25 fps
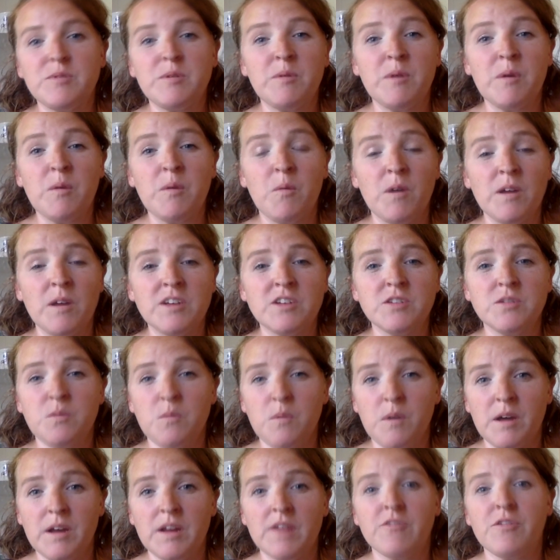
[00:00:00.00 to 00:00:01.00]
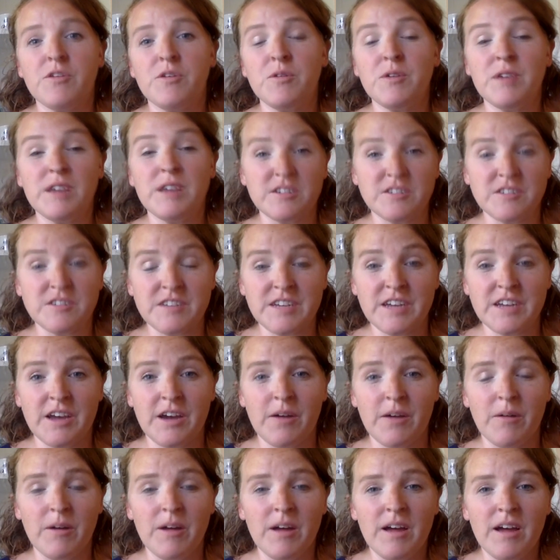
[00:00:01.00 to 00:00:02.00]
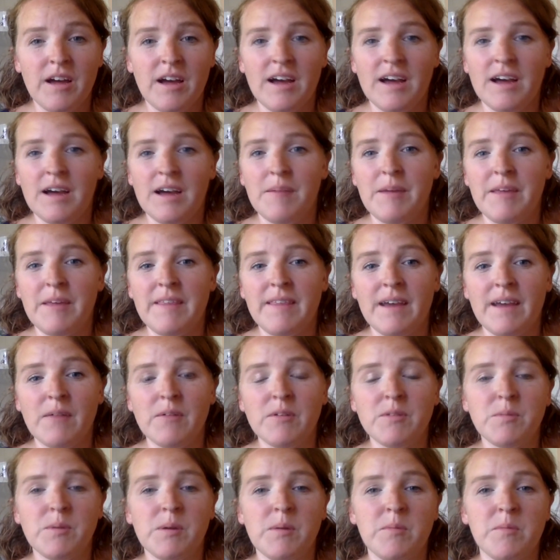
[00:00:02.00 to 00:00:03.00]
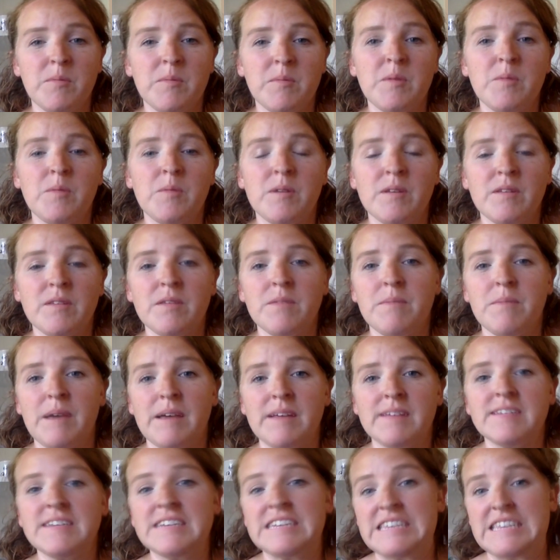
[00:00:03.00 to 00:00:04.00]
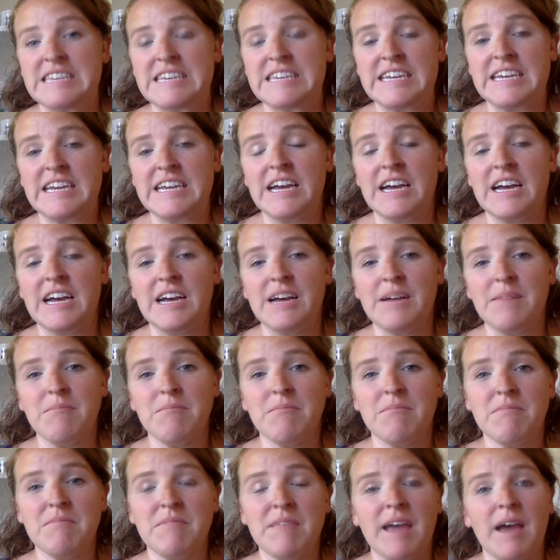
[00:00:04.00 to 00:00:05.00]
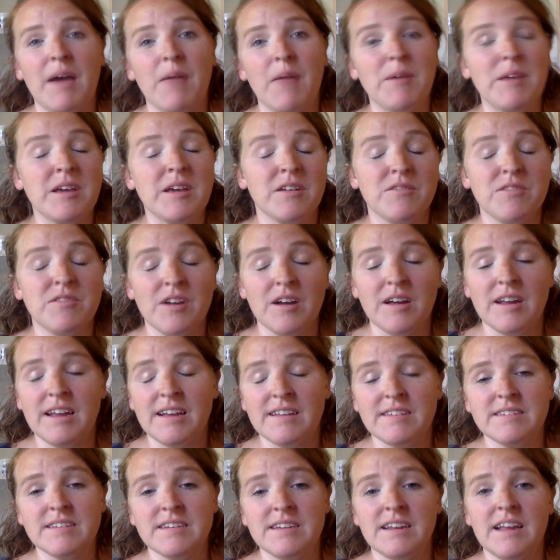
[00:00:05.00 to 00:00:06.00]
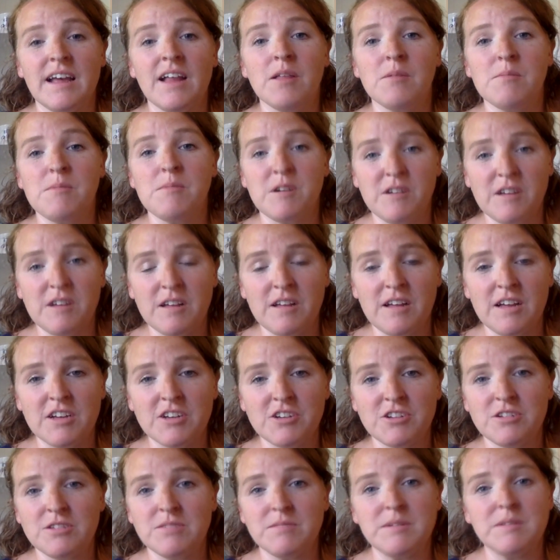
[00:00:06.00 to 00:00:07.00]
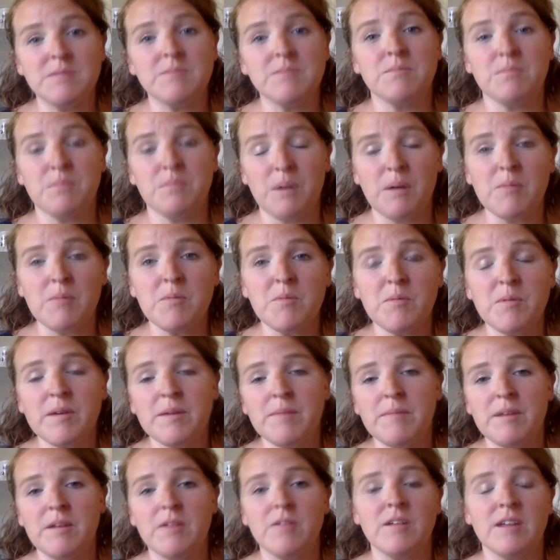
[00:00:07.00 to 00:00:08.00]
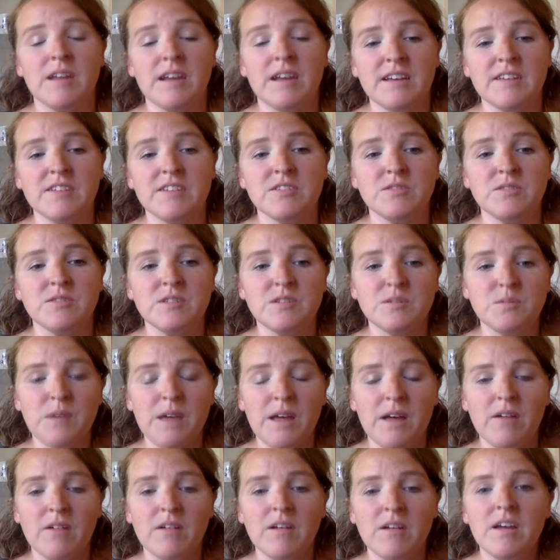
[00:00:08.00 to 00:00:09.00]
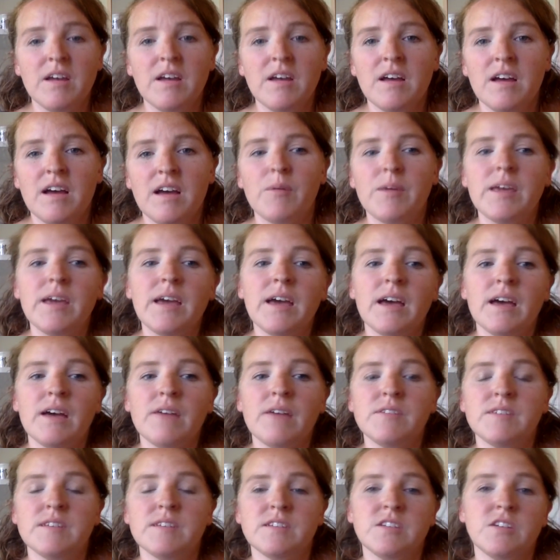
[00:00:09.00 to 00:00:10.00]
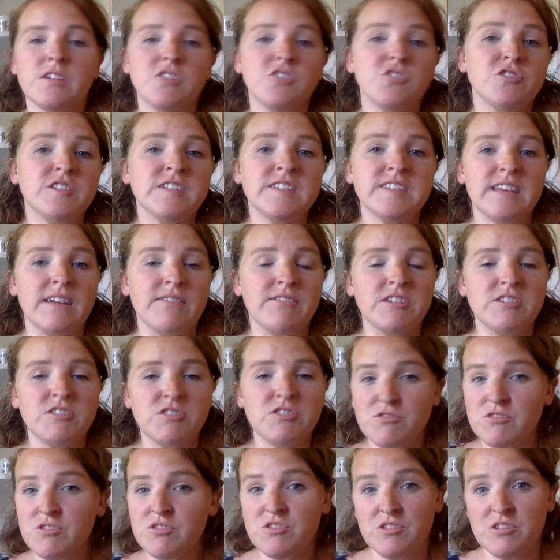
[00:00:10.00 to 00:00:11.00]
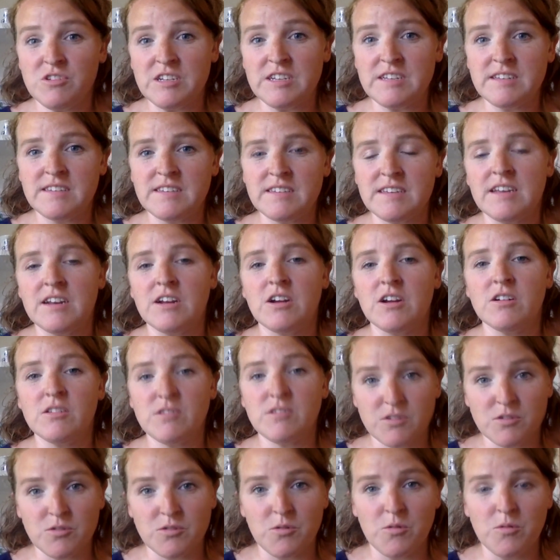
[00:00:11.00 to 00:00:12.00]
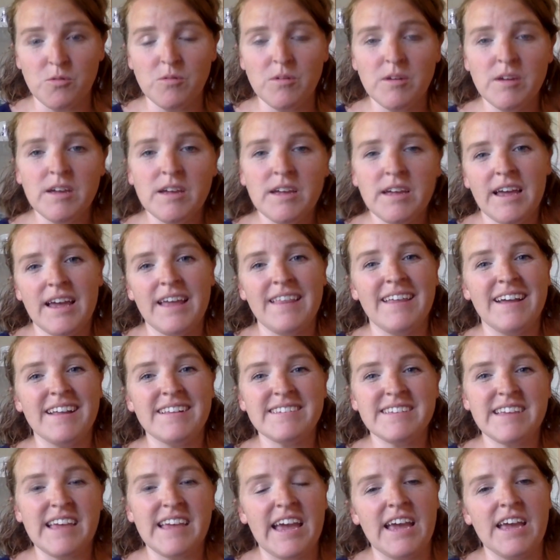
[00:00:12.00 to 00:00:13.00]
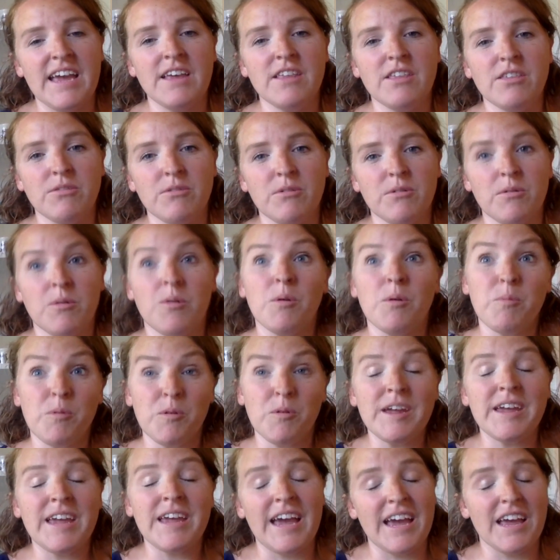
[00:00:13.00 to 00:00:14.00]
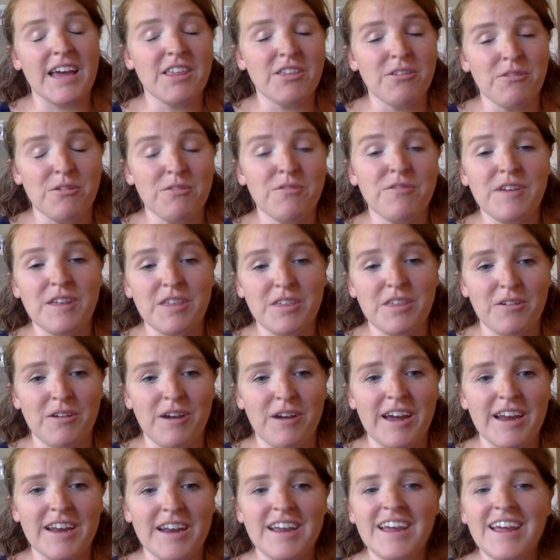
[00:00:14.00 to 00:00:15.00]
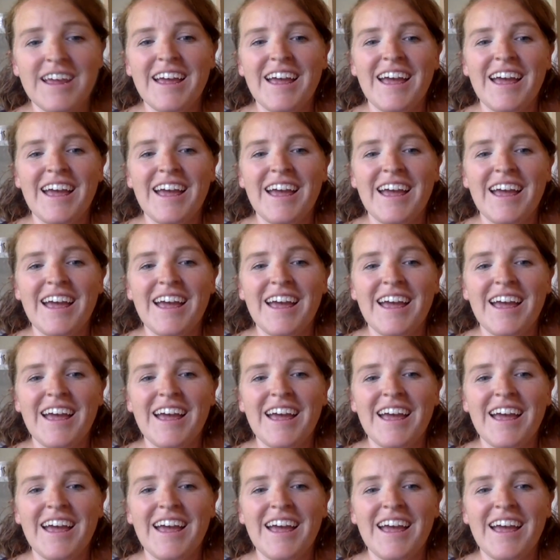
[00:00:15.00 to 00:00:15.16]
we went one-to-one a few years ago, and that was probably one of the best thing that we could have done as an elementary classroom and probably middle and high school as well. We have 672 students in our school, and that's K through or pre-K through fifth grade.